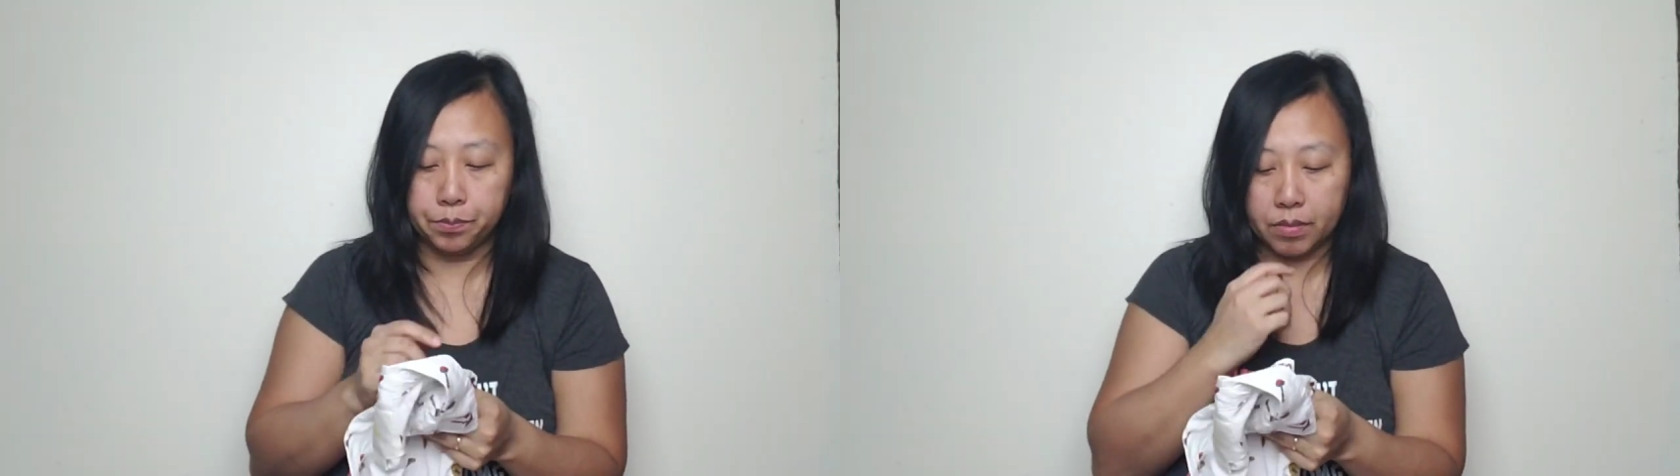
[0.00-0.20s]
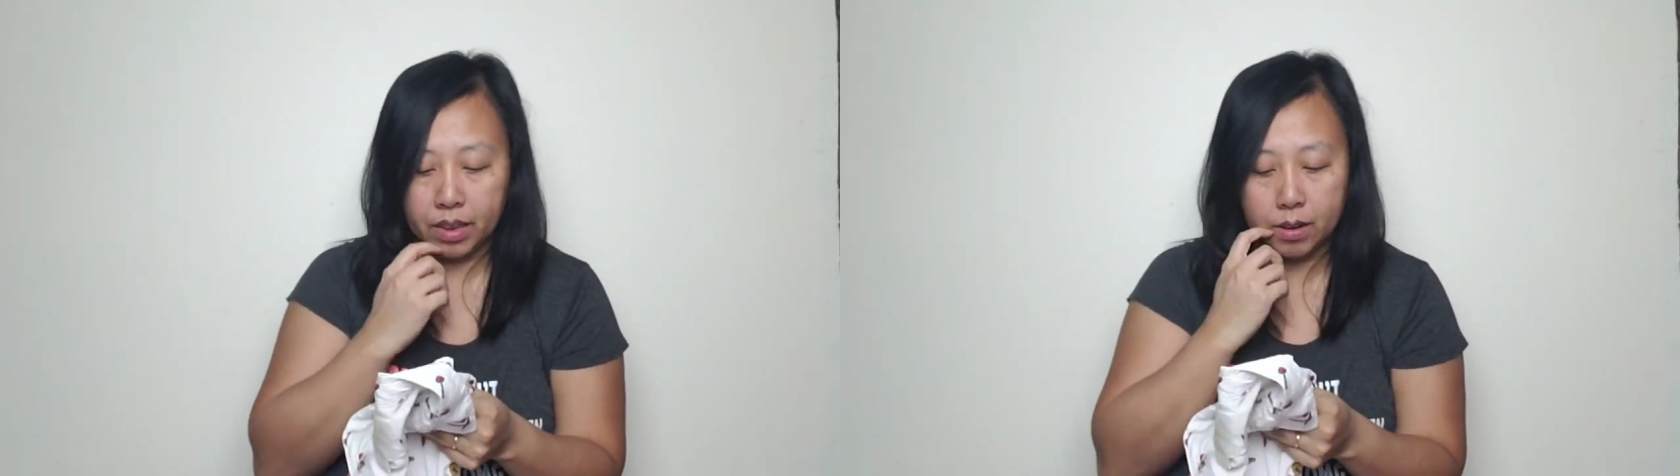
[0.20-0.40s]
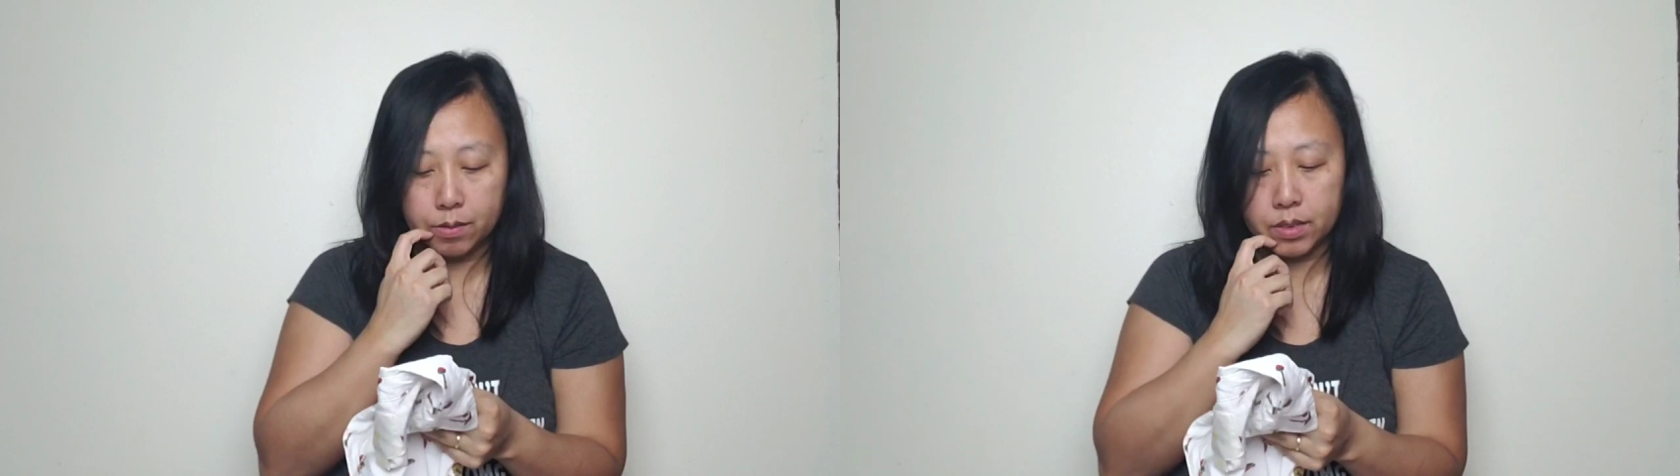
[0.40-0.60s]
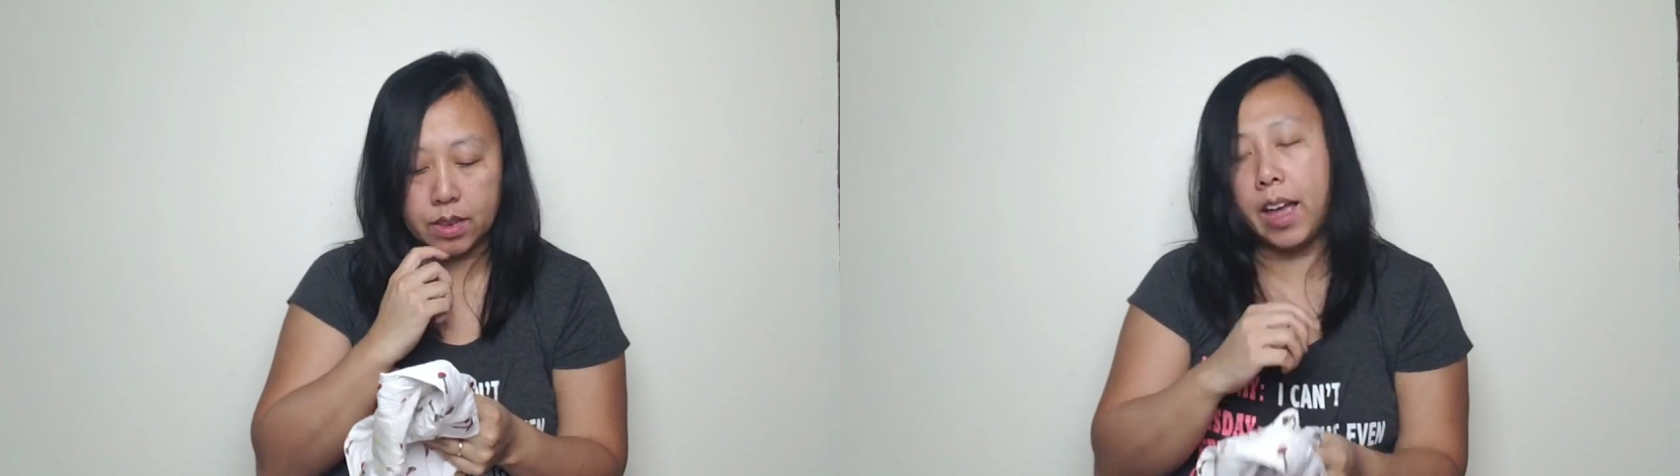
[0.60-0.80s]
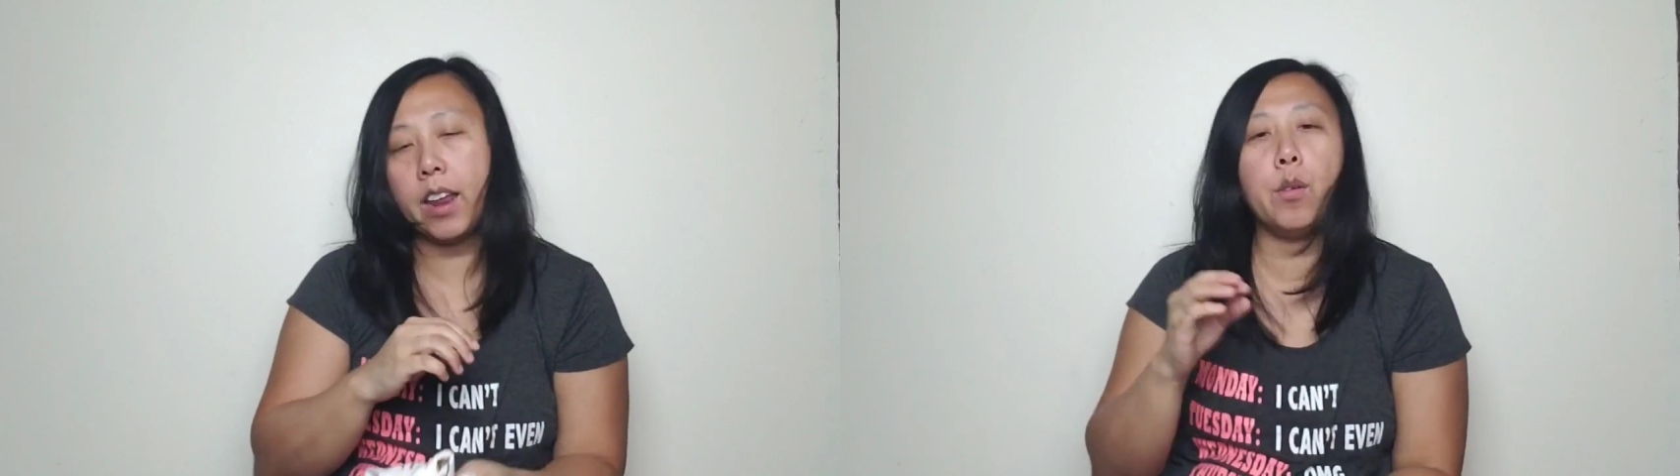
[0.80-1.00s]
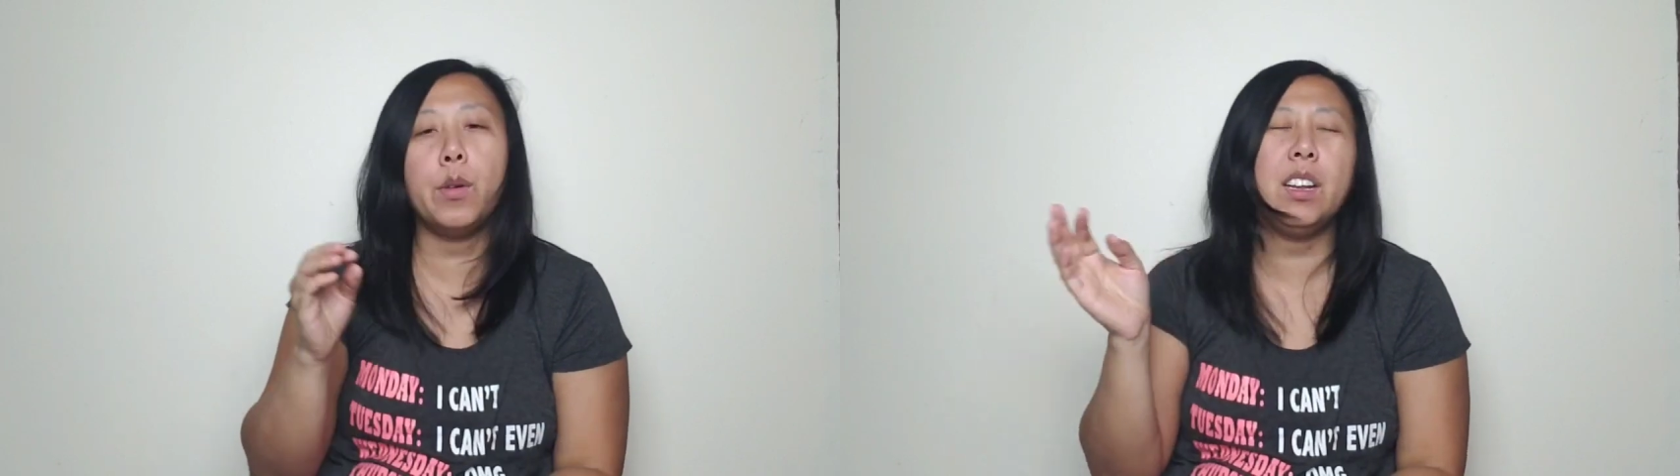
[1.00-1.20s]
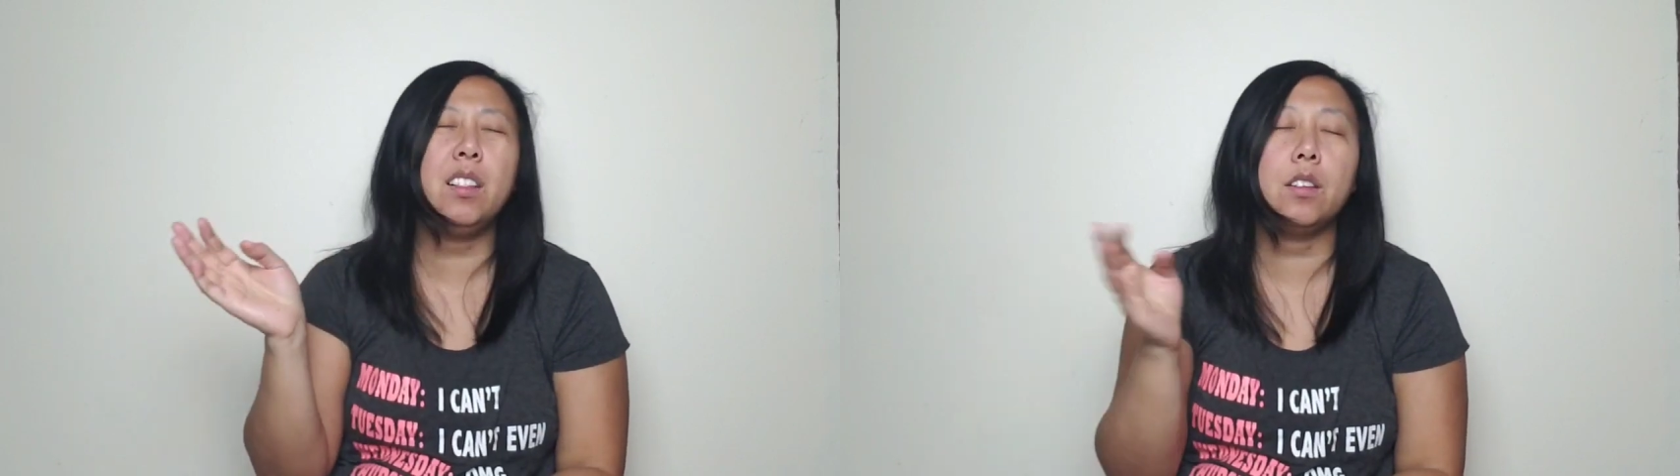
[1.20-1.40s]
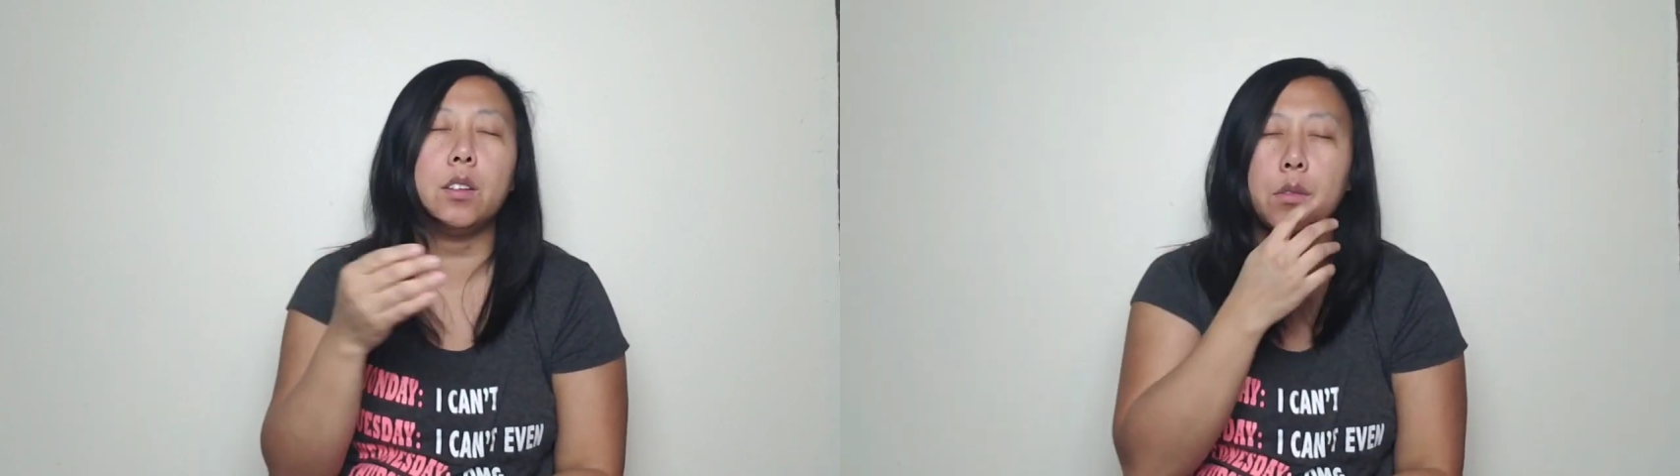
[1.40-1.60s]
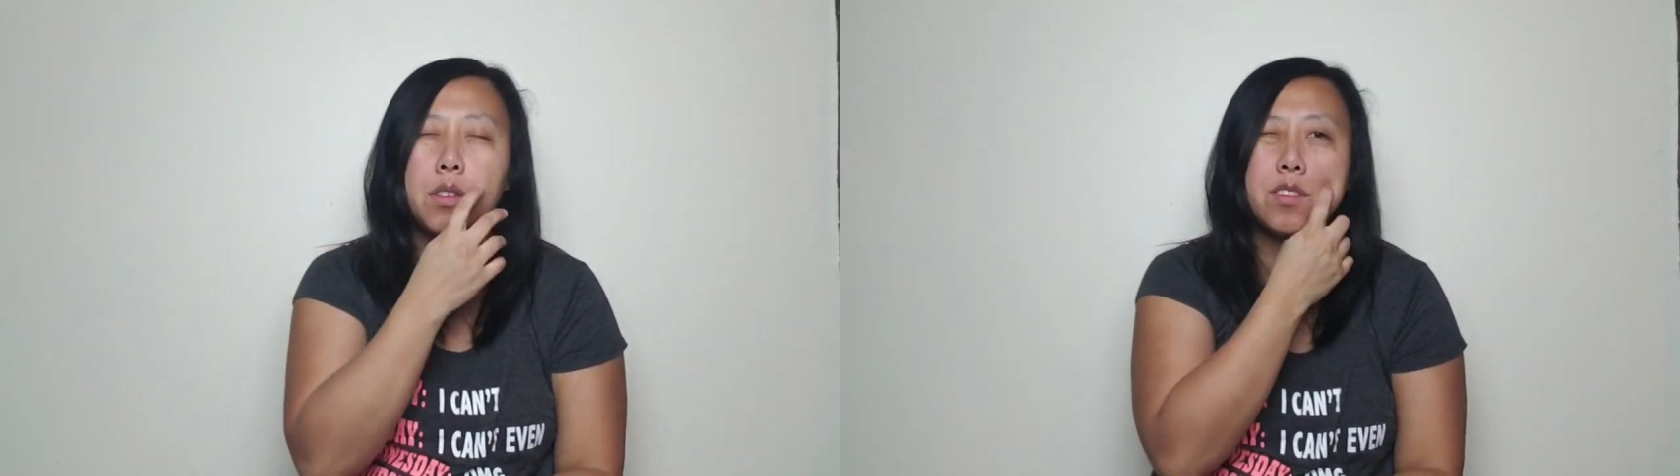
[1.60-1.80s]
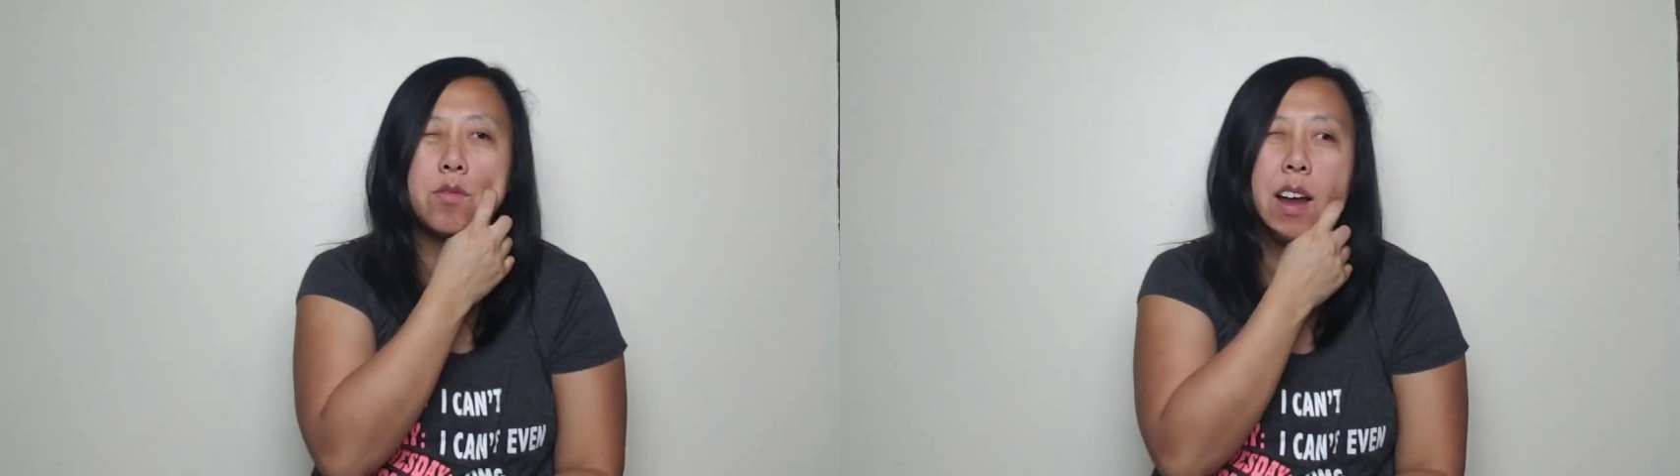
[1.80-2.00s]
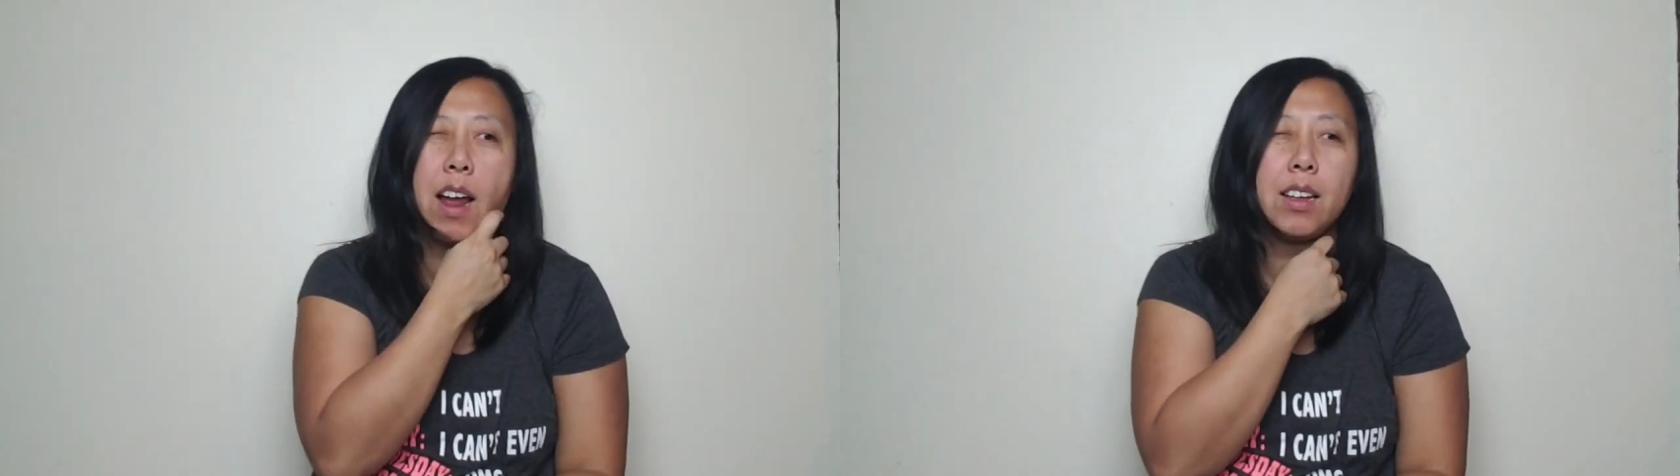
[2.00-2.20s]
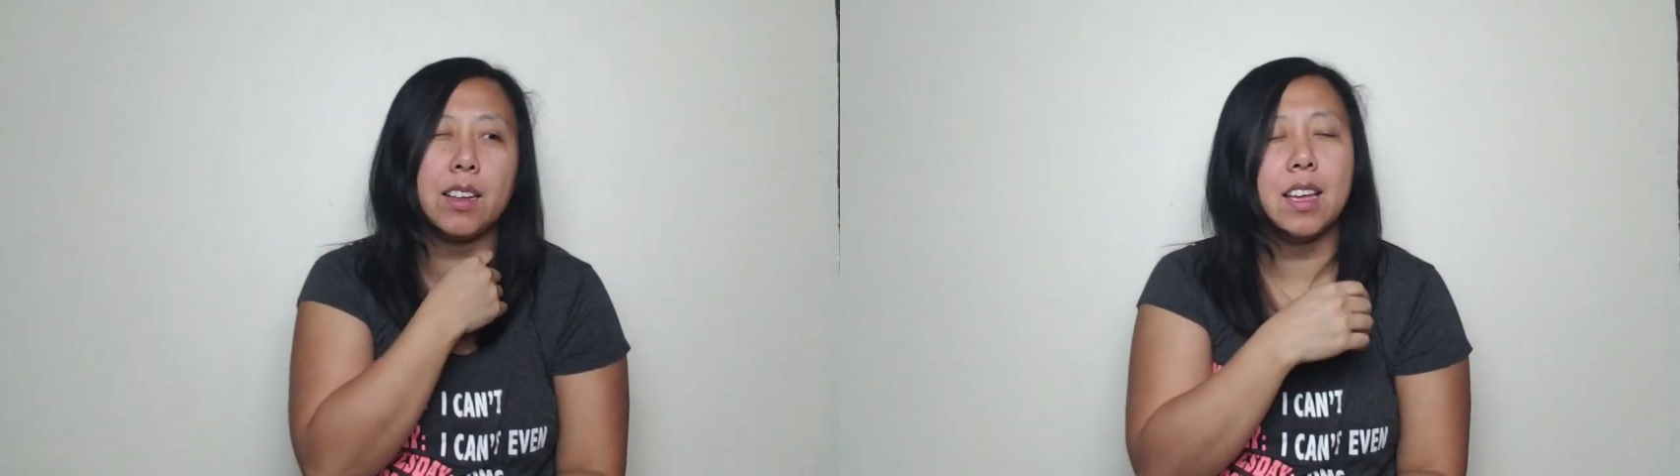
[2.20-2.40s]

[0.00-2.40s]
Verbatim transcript: and I was I had already looked through this rack